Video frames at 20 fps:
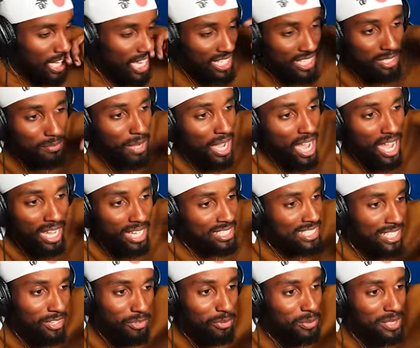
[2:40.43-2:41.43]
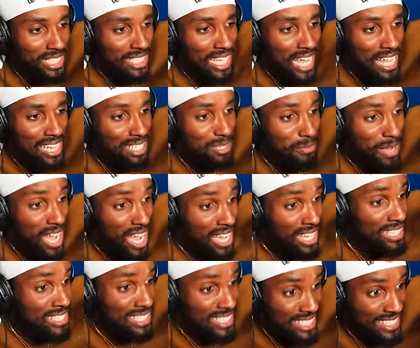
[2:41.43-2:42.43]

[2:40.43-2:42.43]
Kalima. Give him with the Kalima.